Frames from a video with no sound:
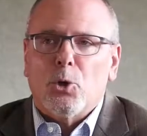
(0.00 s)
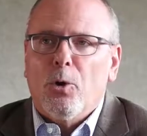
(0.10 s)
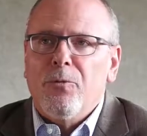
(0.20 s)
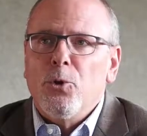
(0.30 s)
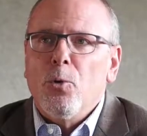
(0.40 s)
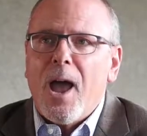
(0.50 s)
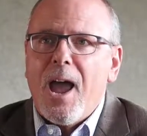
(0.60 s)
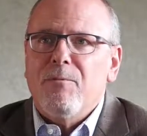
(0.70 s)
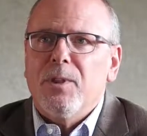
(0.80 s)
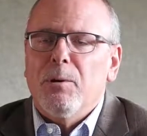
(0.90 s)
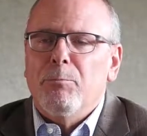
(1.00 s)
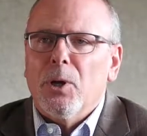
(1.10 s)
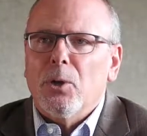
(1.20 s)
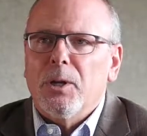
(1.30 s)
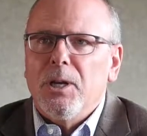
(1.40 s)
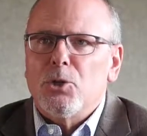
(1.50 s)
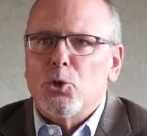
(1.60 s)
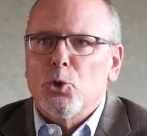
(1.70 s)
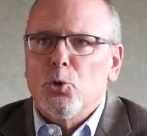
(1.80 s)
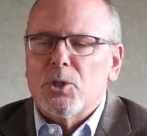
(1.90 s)
So if you have the
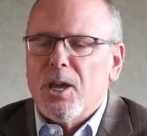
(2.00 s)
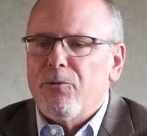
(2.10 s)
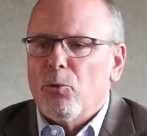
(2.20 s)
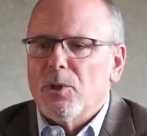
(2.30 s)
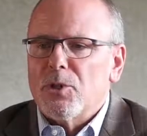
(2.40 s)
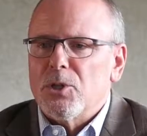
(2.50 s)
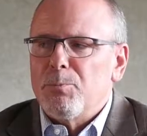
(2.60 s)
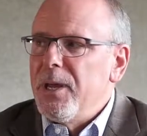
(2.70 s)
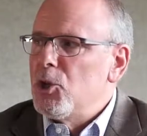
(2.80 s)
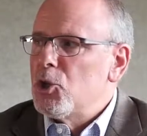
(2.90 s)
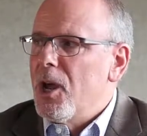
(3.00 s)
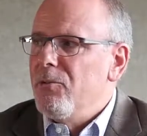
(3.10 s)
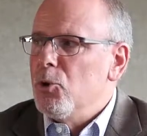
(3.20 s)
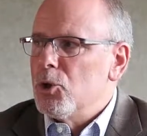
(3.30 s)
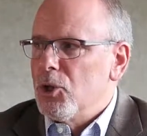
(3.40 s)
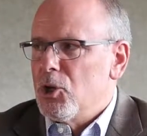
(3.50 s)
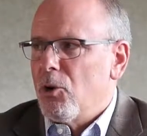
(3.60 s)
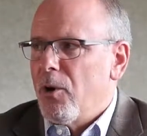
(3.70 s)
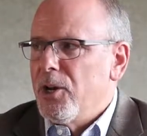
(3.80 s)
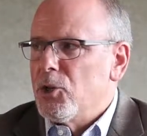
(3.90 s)
ability to, say for instance, peak shave using
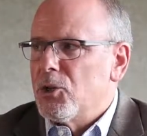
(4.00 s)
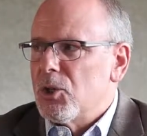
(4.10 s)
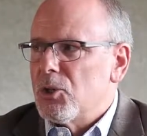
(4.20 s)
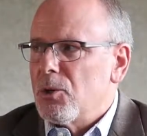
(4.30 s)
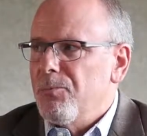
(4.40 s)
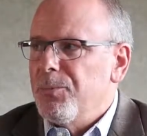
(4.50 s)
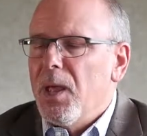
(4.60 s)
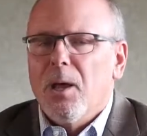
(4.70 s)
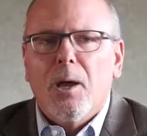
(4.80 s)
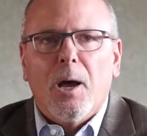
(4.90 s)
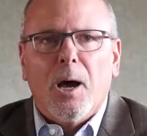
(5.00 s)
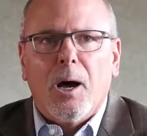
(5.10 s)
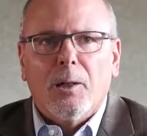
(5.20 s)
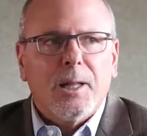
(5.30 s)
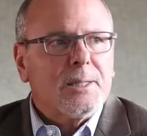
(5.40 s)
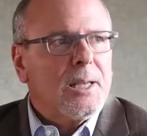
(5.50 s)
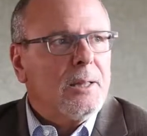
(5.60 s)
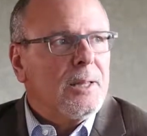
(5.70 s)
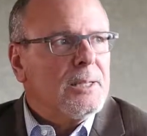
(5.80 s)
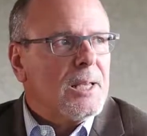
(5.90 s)
a generation system,
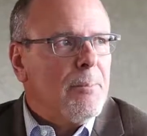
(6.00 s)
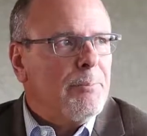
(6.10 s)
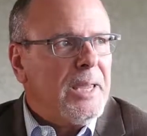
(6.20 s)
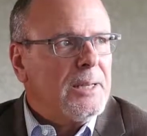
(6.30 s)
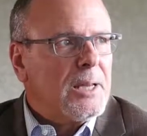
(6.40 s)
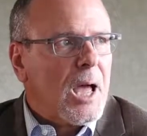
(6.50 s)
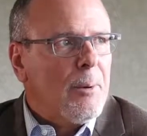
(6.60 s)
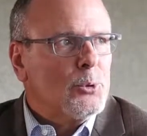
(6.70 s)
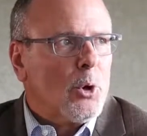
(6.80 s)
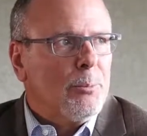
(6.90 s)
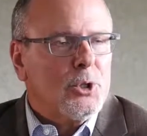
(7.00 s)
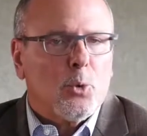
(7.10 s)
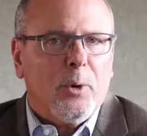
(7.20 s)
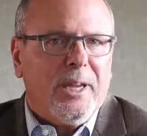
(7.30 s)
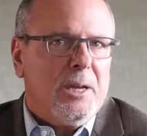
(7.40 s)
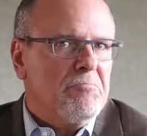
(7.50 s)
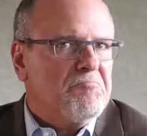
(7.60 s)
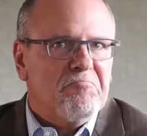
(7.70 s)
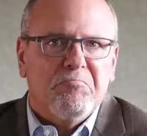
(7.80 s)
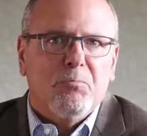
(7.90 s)
let's say that they say peak times are
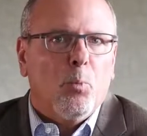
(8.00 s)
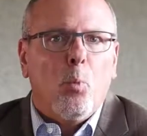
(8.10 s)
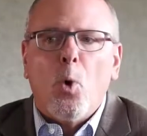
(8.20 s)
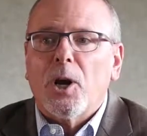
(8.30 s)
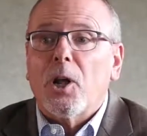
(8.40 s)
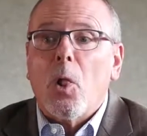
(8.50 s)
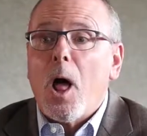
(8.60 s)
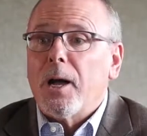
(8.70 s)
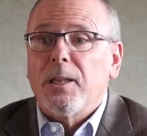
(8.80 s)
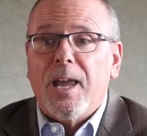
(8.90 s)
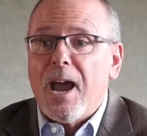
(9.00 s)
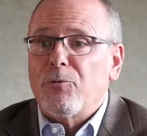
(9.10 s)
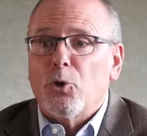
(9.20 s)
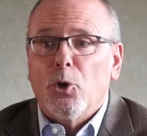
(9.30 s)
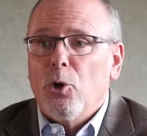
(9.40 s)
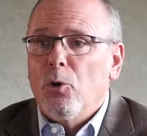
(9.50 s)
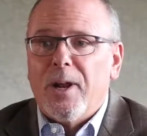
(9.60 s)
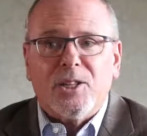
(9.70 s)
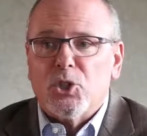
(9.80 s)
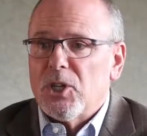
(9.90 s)
between 1 o'clock in the
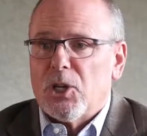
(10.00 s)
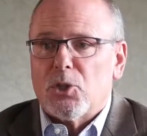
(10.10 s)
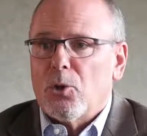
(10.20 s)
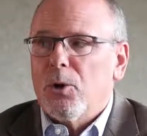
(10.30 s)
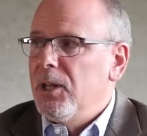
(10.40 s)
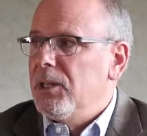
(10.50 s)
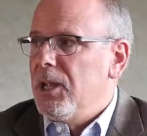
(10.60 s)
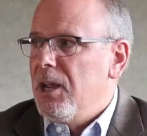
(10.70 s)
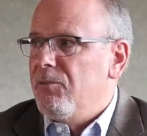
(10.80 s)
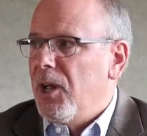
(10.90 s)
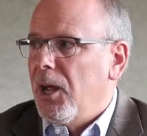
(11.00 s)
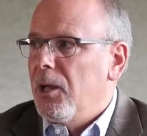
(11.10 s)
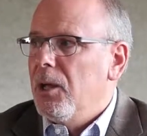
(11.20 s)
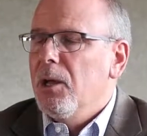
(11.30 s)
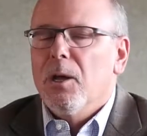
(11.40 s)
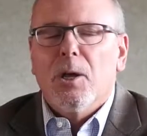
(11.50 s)
afternoon and 6:30 in the evening.